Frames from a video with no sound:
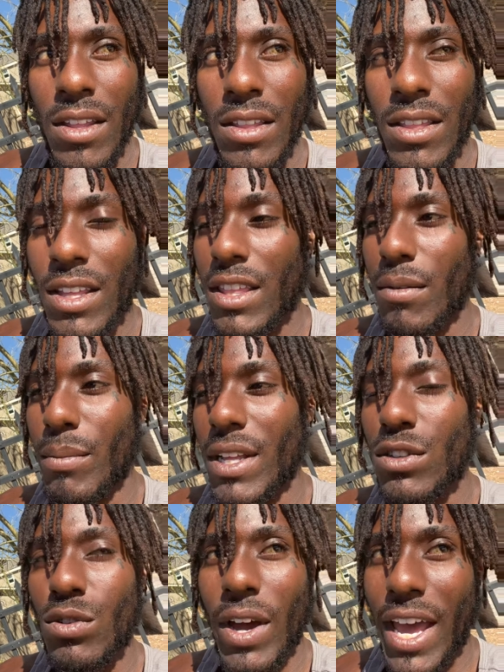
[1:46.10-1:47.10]
than the
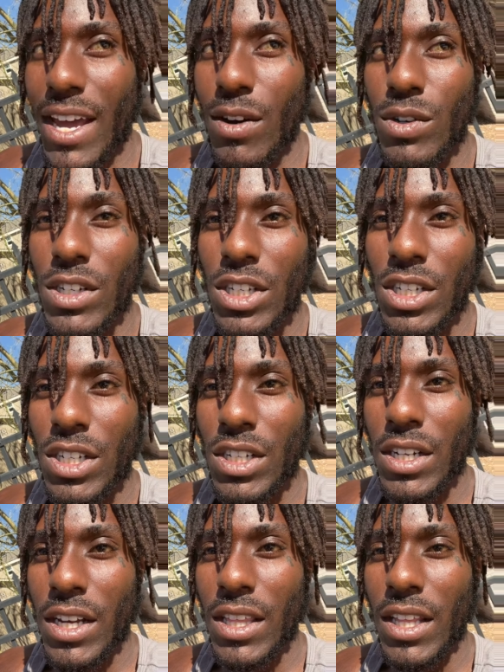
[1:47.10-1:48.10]
mental anguish
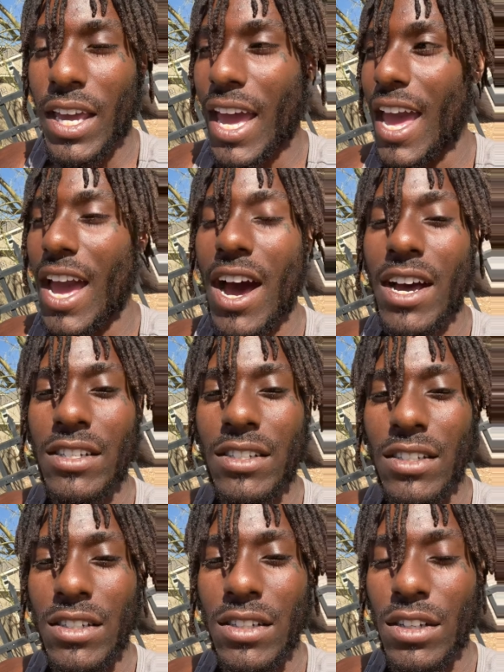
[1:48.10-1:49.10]
and the
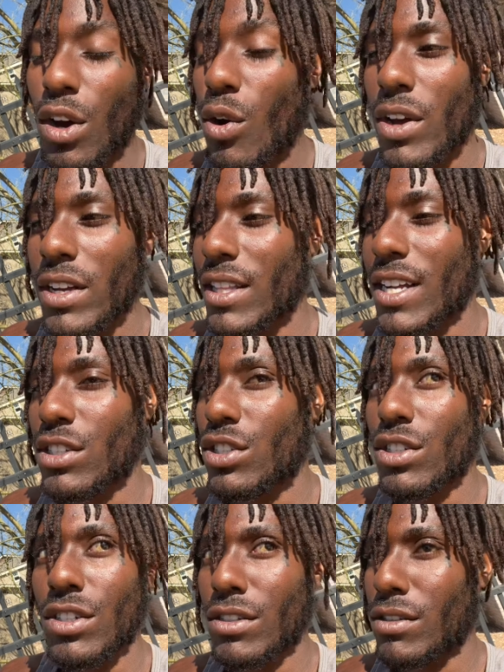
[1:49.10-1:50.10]
chaos, knowing that
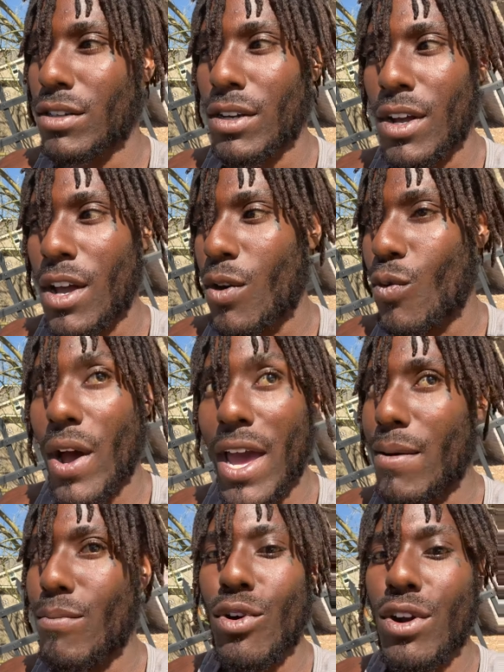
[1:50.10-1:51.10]
you're
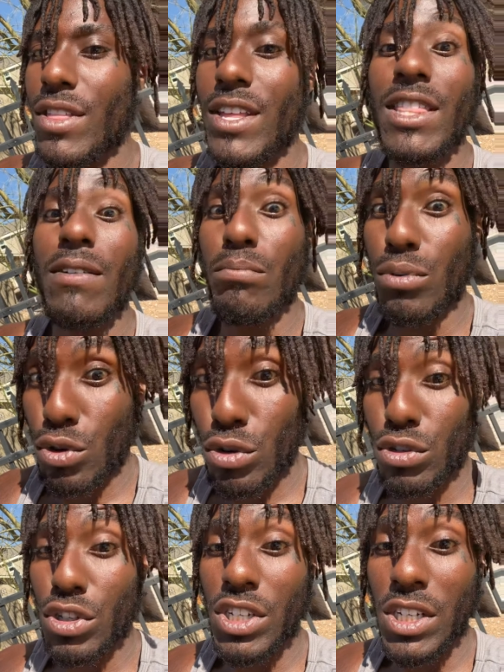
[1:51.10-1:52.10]
way more than the
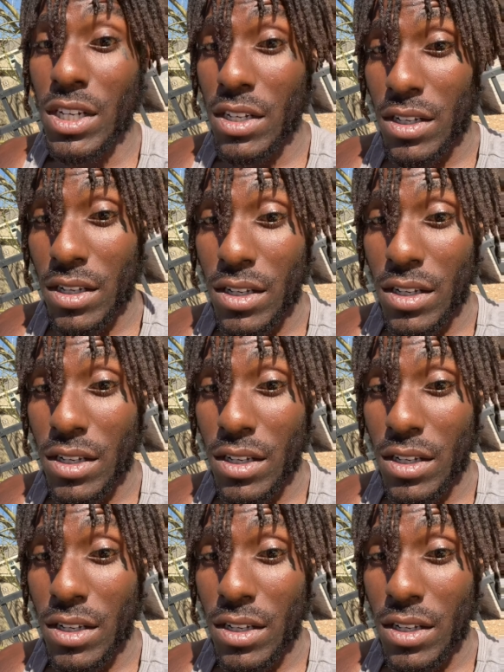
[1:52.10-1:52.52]
bullshit.